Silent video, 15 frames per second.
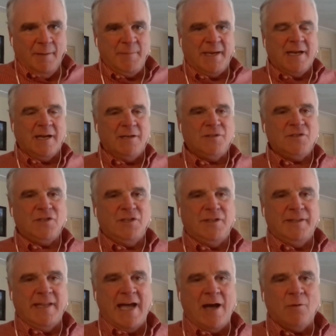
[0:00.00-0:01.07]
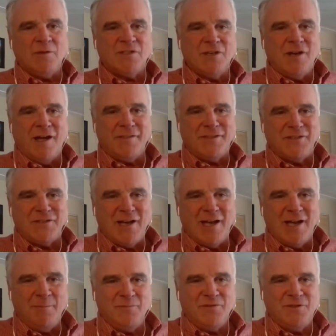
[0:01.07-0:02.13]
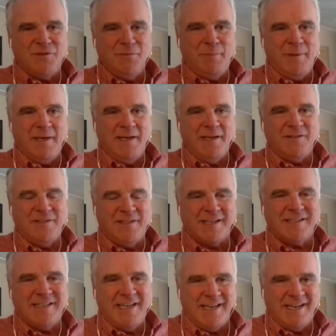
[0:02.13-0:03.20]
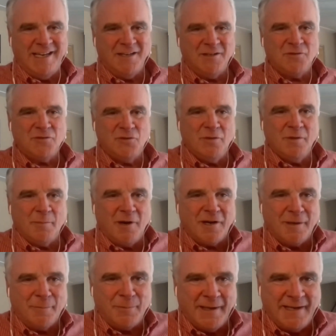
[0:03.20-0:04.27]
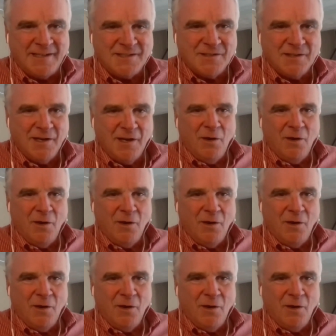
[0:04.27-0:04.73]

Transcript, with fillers: Because now is not the time to be dictating to the marketplace